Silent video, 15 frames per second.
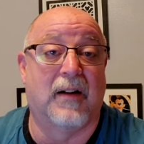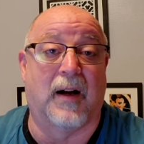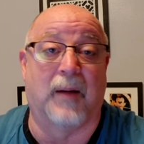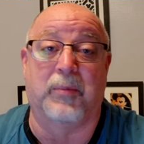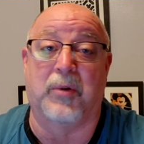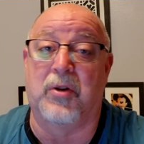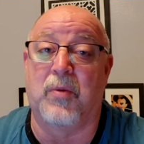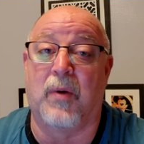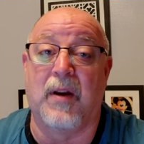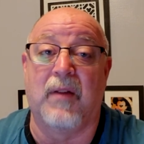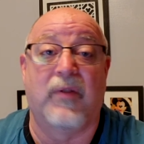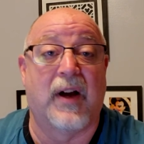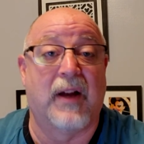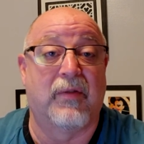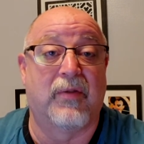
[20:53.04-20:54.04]
up to
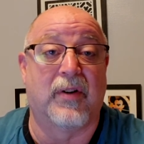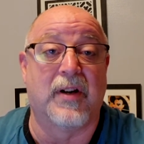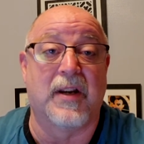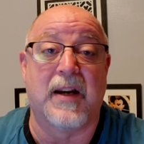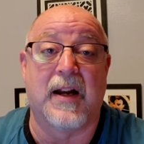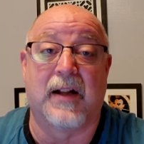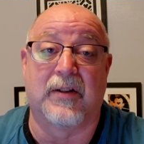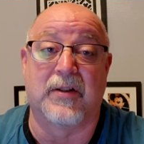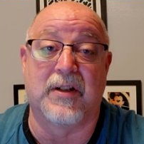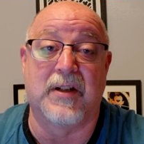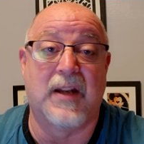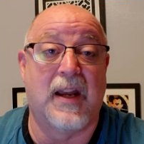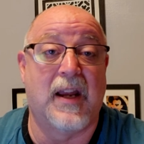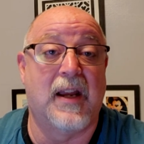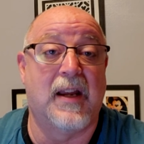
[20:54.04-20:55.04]
$25, $30 a
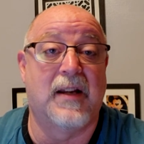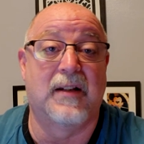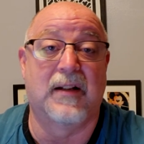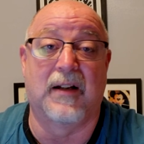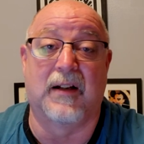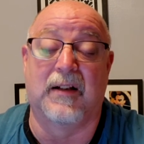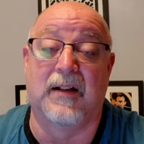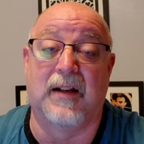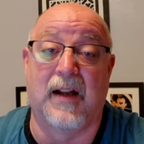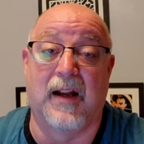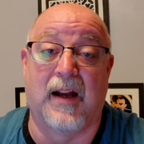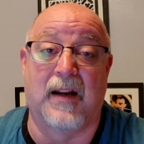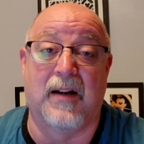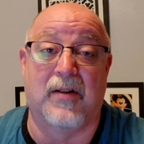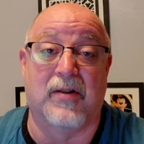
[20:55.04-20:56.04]
day.
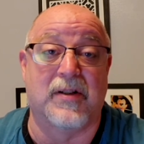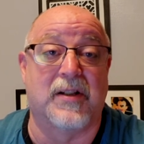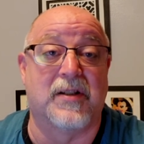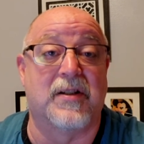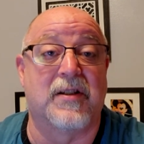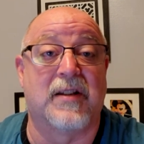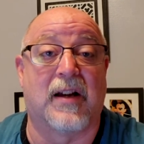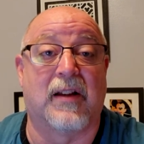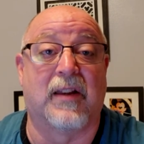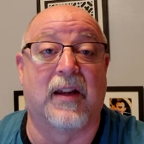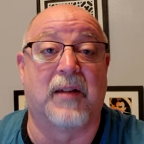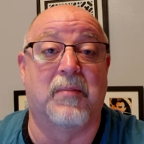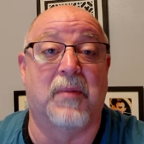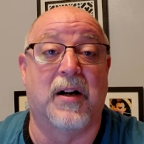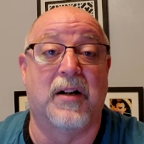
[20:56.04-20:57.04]
I know it doesn't sound
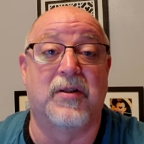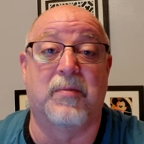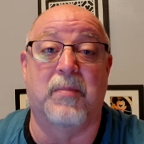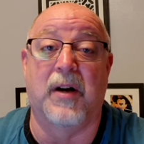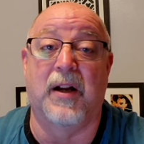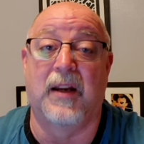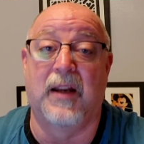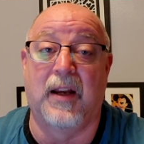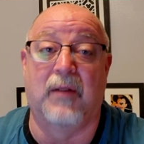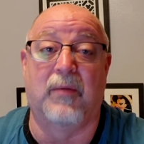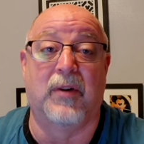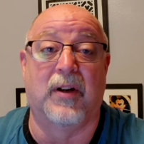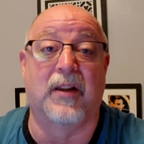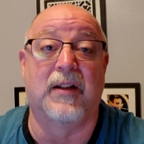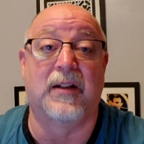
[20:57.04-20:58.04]
like much, but it
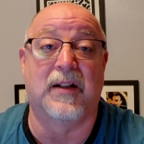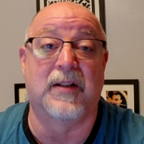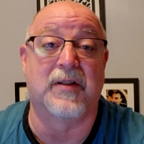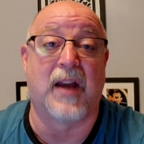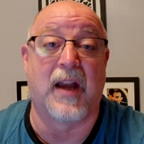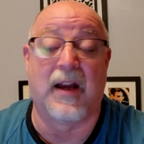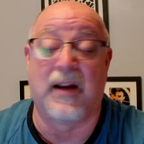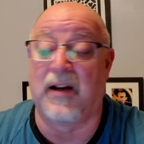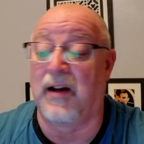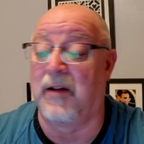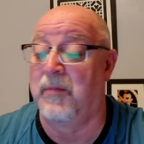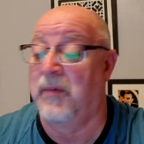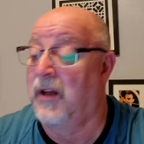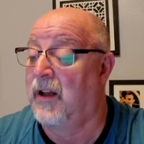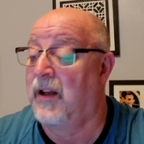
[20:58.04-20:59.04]
really does add
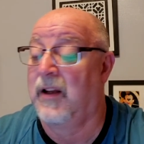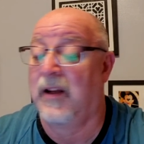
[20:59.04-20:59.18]
up.